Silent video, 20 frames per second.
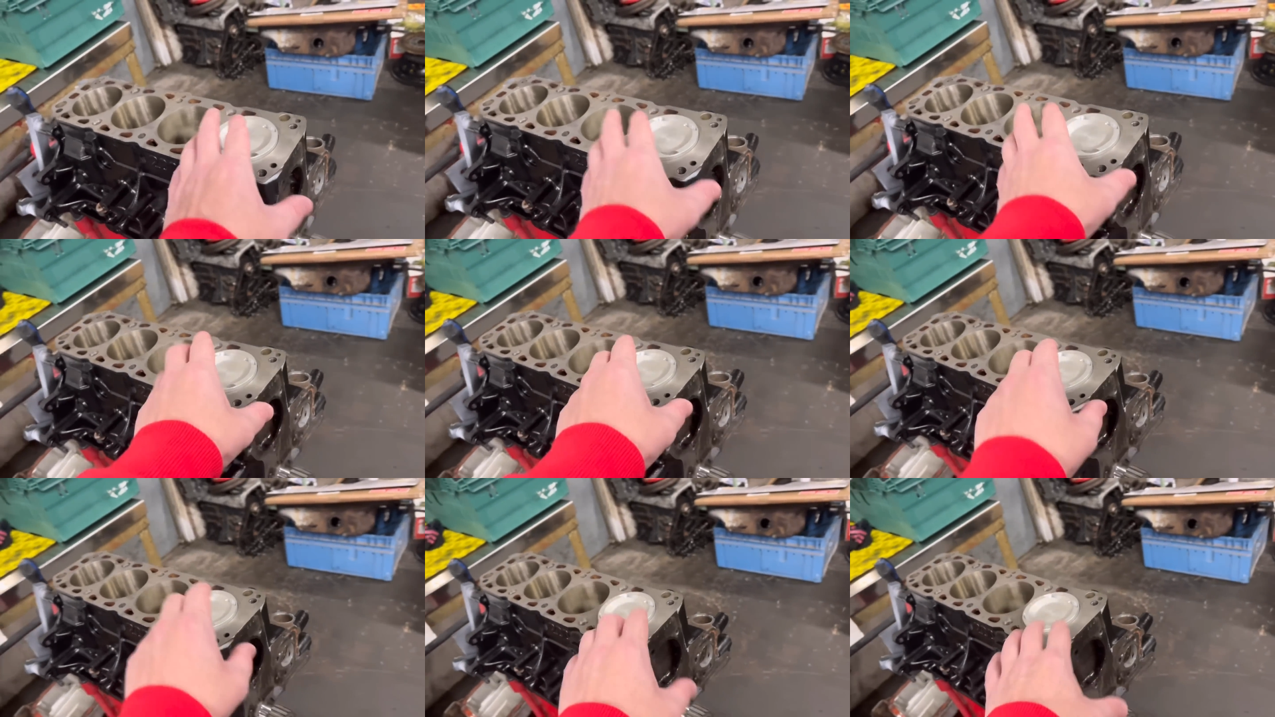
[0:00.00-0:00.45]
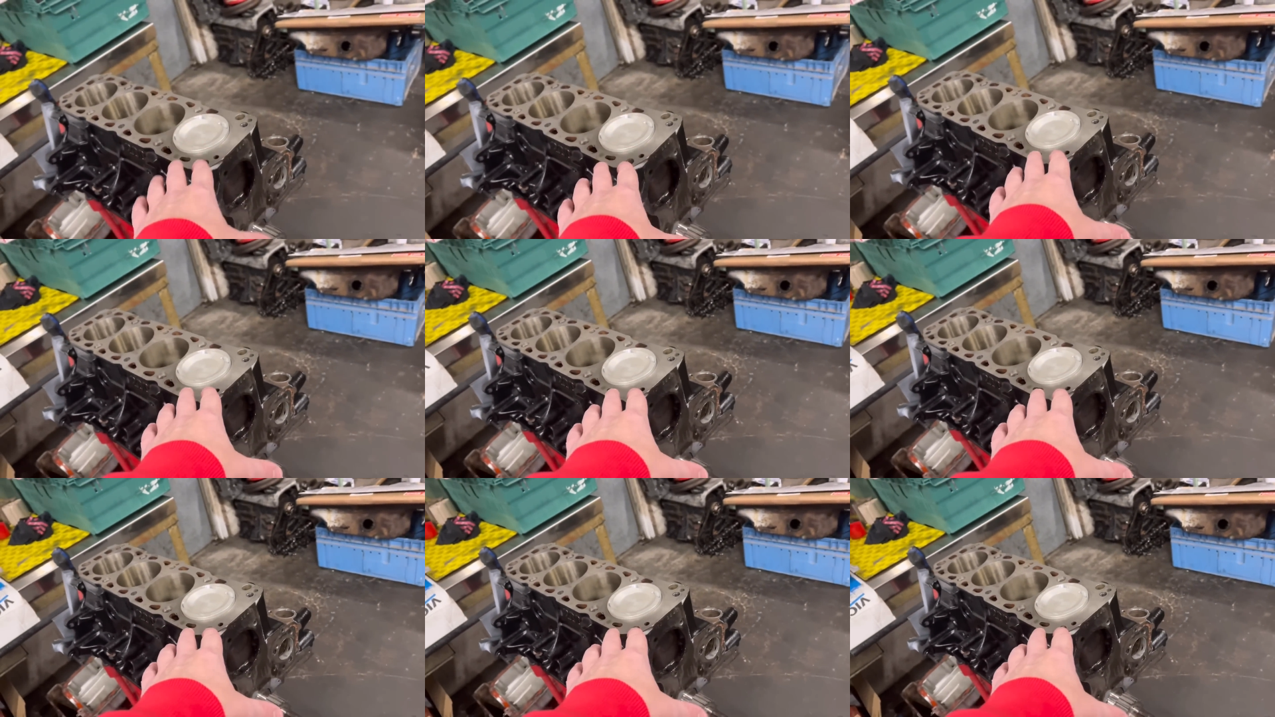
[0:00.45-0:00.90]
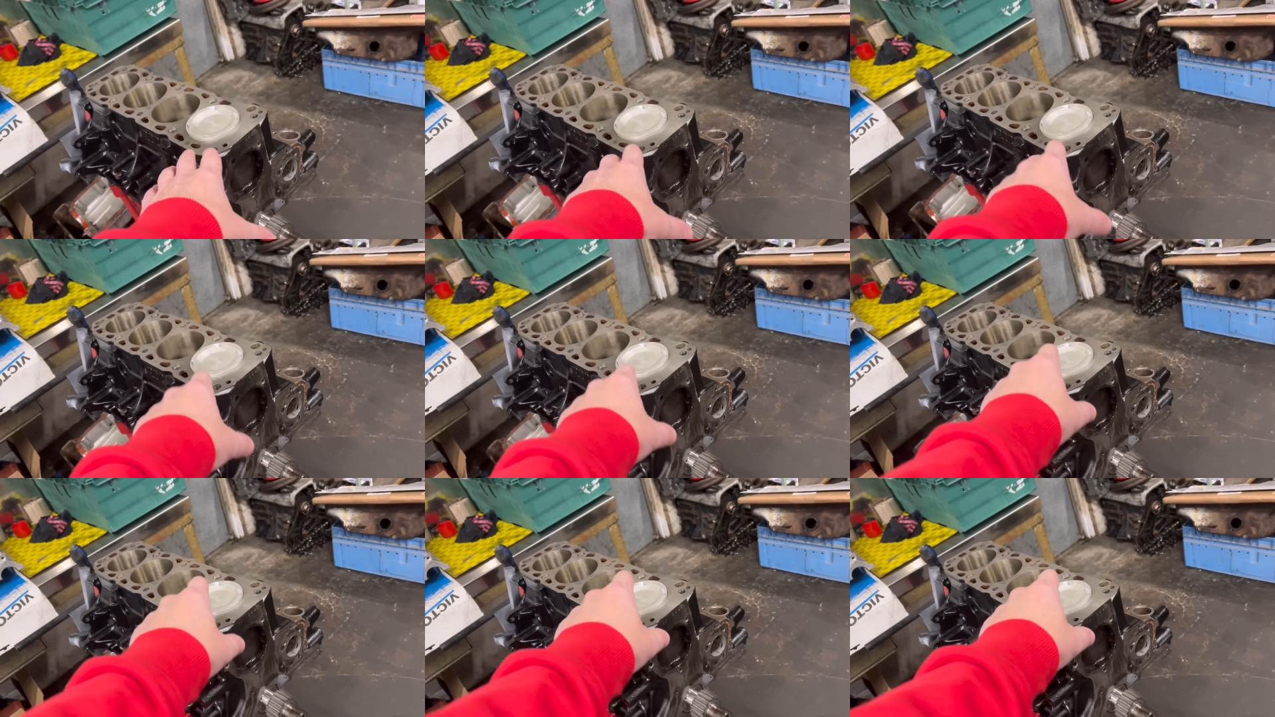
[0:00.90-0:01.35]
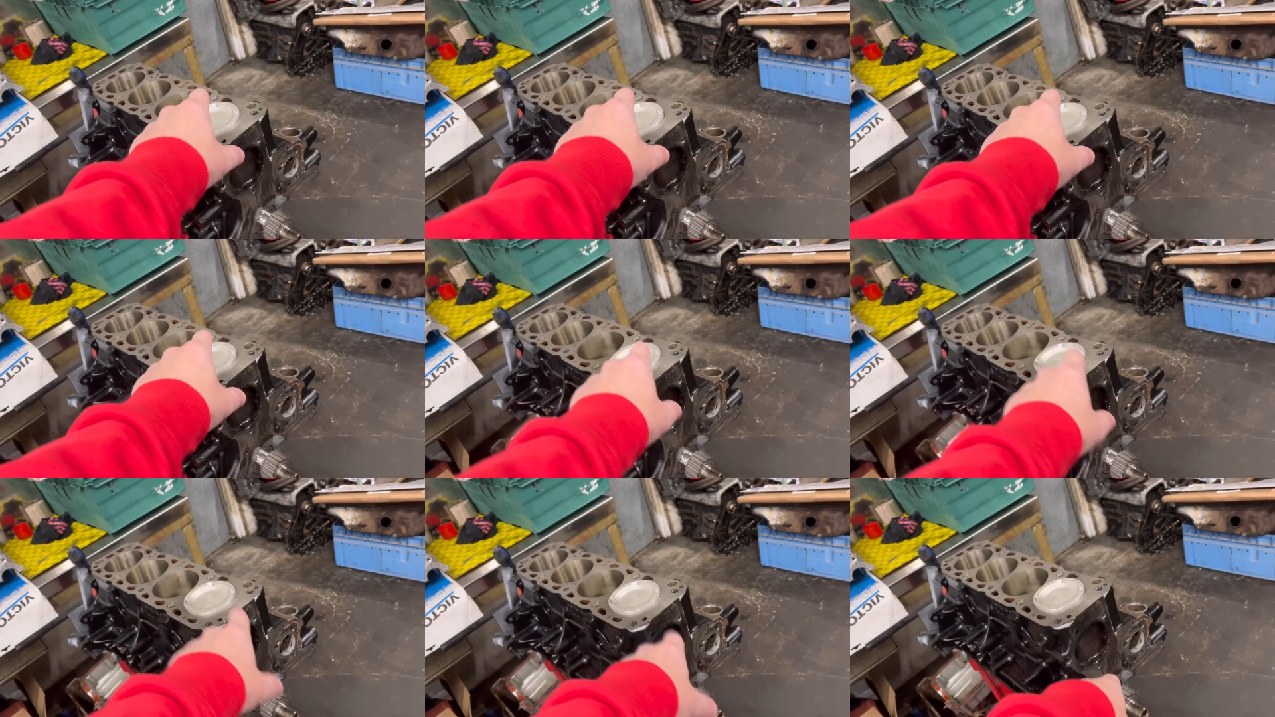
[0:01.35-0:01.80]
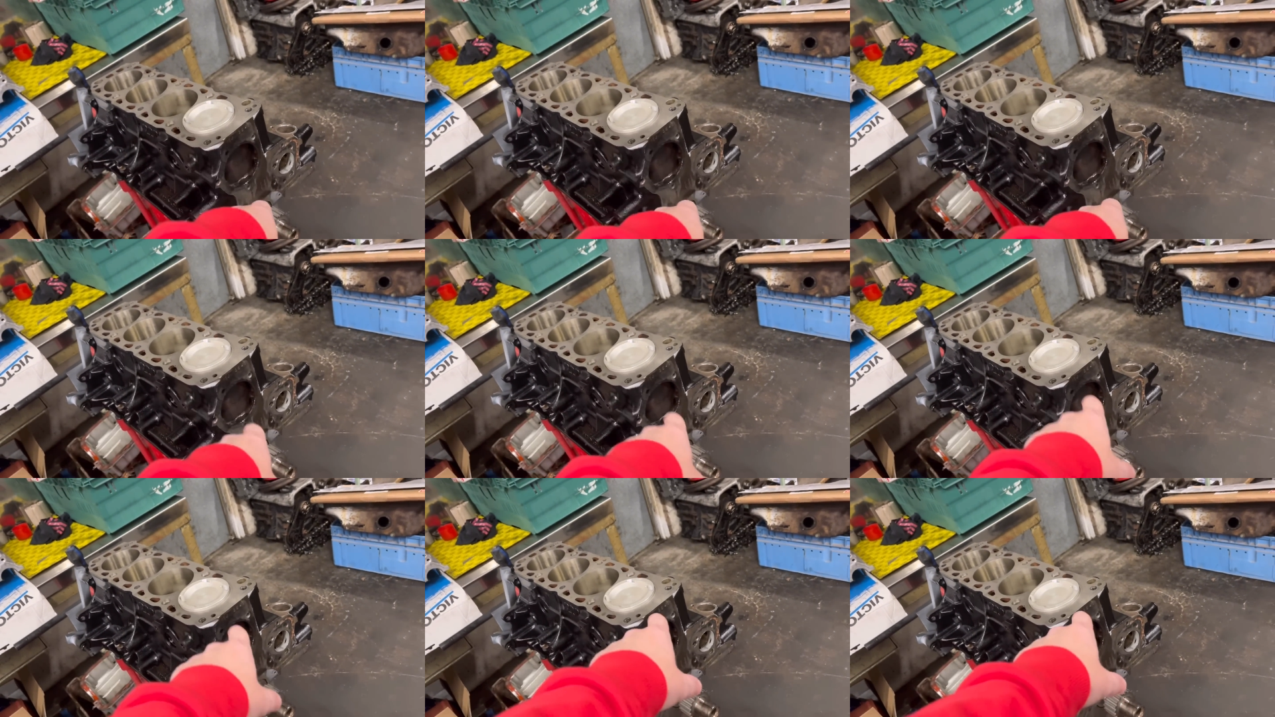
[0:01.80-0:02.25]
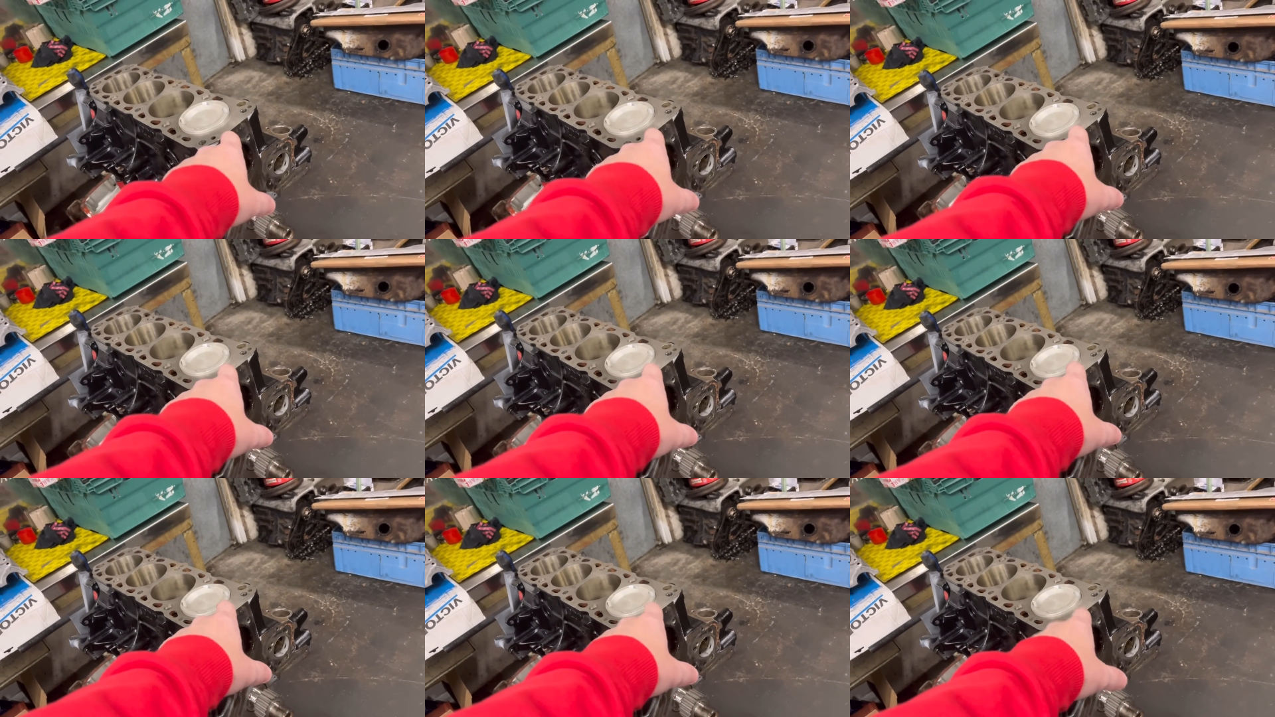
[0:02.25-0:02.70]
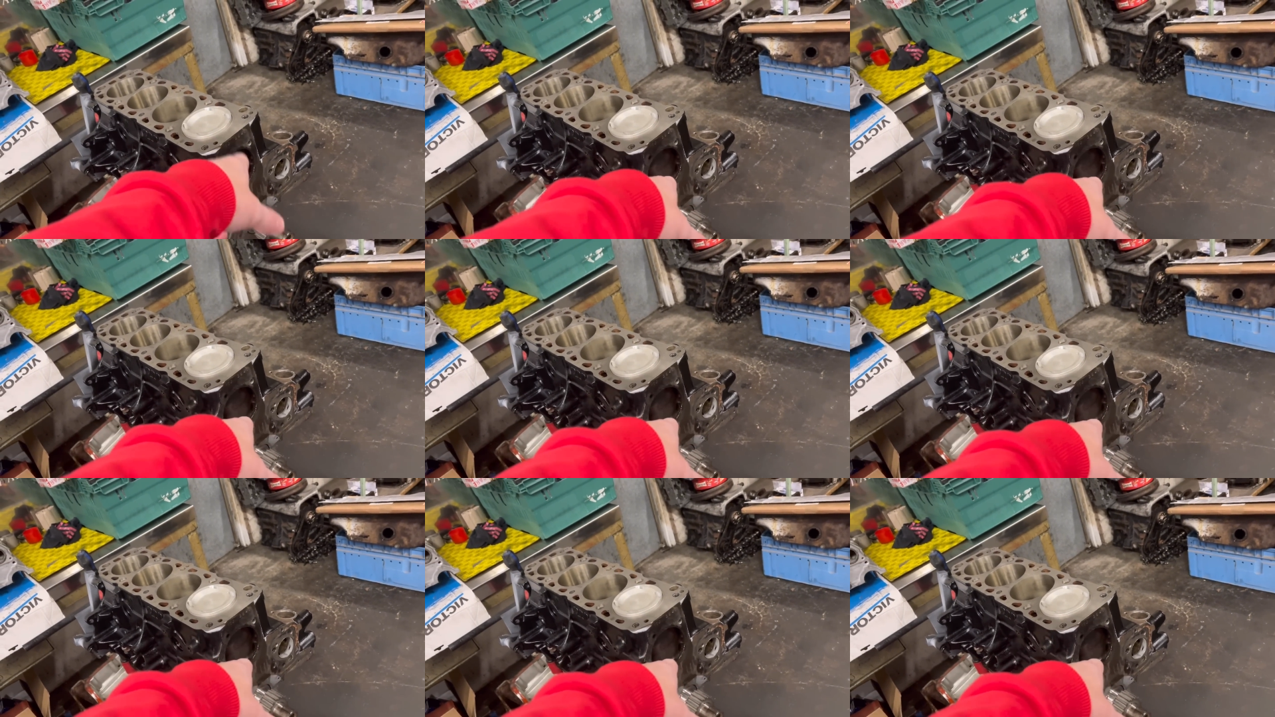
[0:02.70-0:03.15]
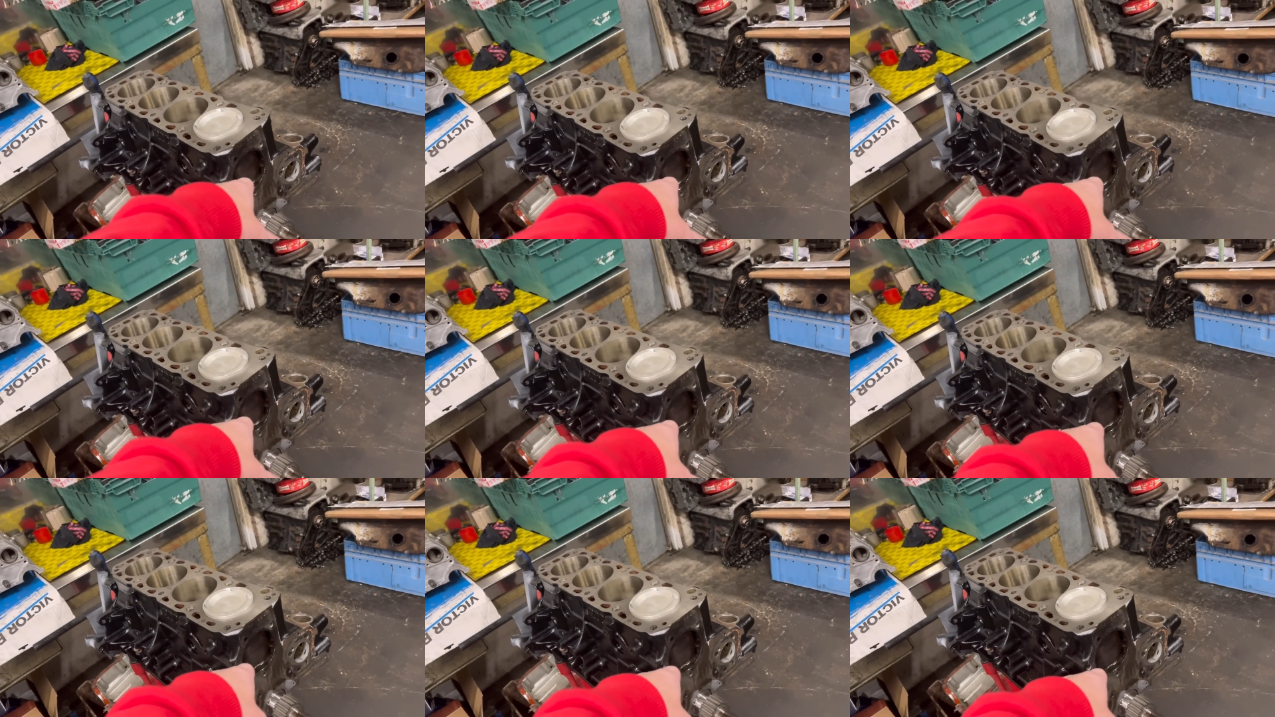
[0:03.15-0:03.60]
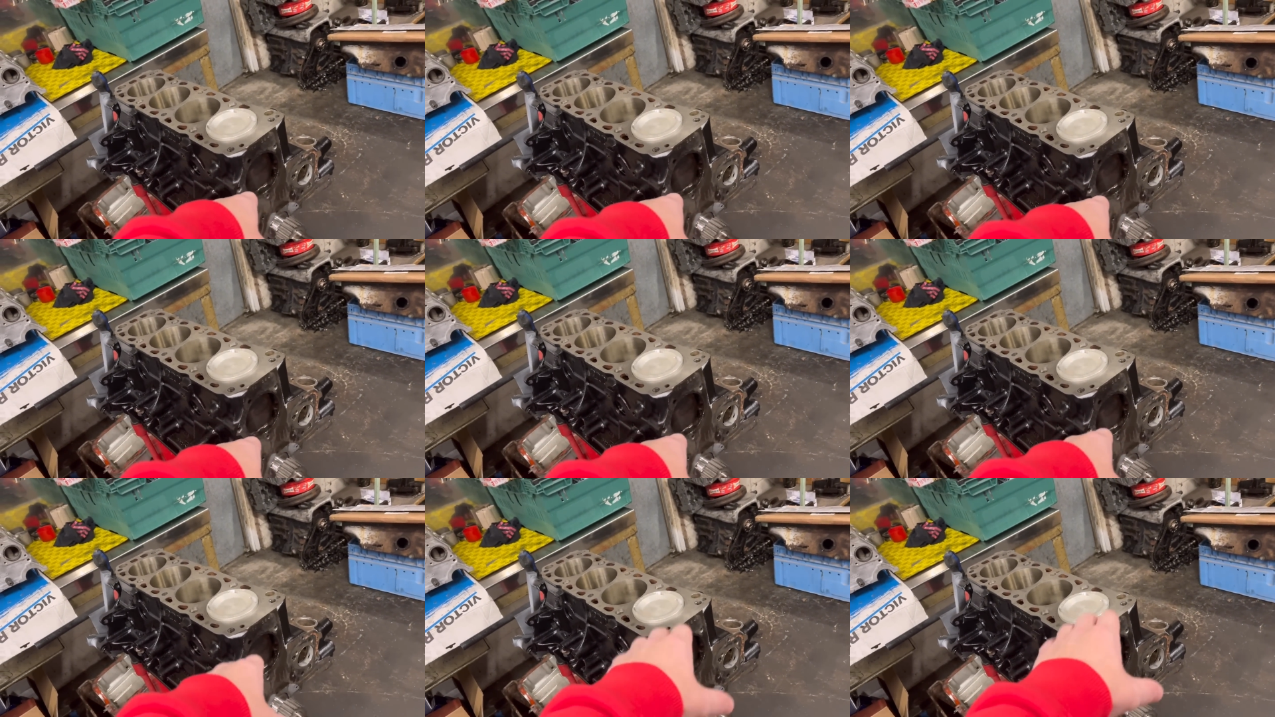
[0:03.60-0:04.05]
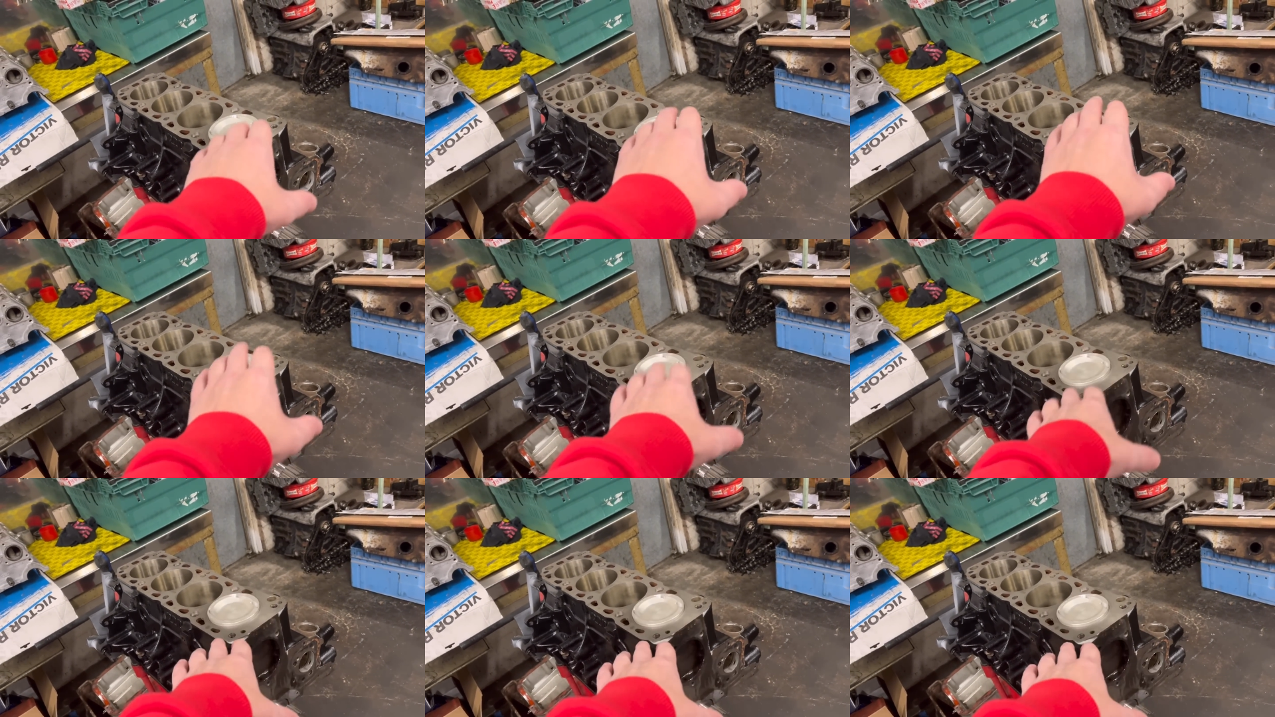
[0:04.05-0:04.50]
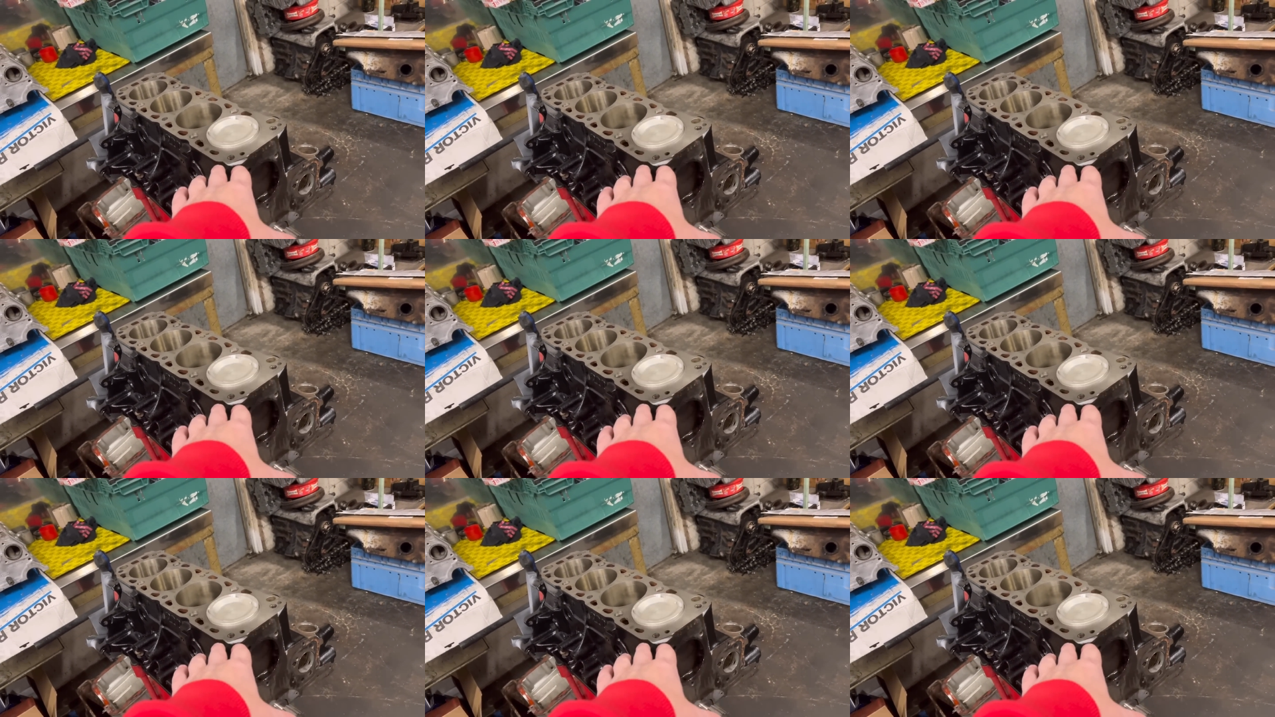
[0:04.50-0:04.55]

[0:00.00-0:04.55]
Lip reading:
No face is visible, so there are no lips to read.